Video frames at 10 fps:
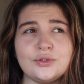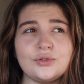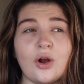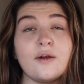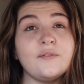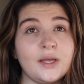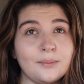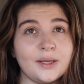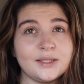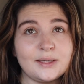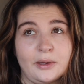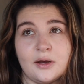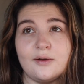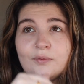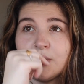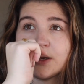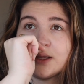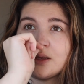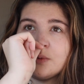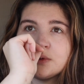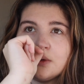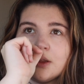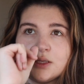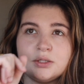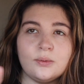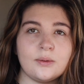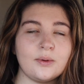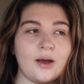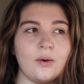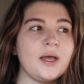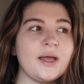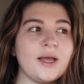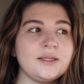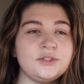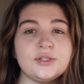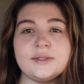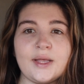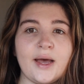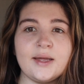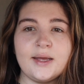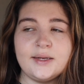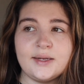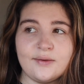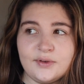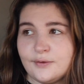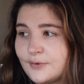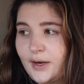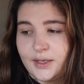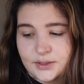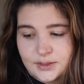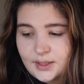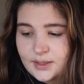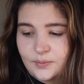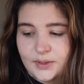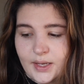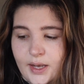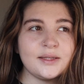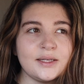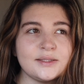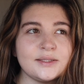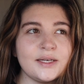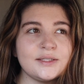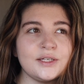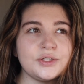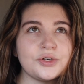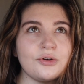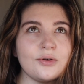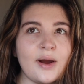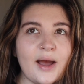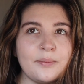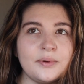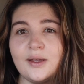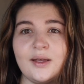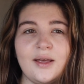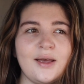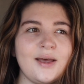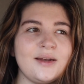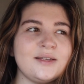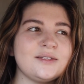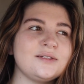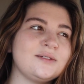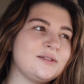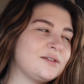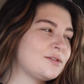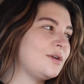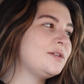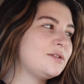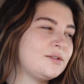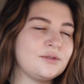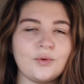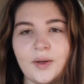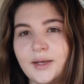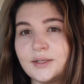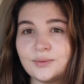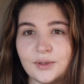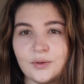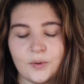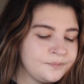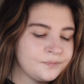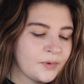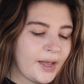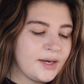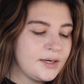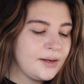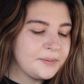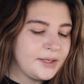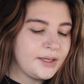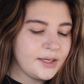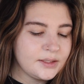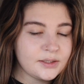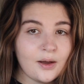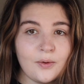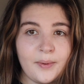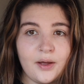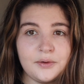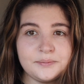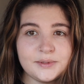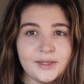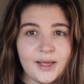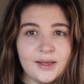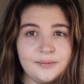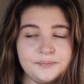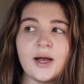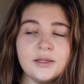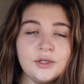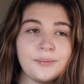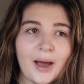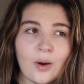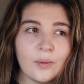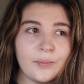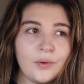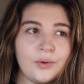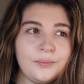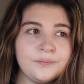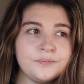starving by the time I got off work, and that was only like 2 or 3 hours. I had just that. I didn't have any fries or nothing with that. That's like such crap, and it's just annoying. It's really annoying. I ended up getting Taco Bell today. Got their Power Bowl,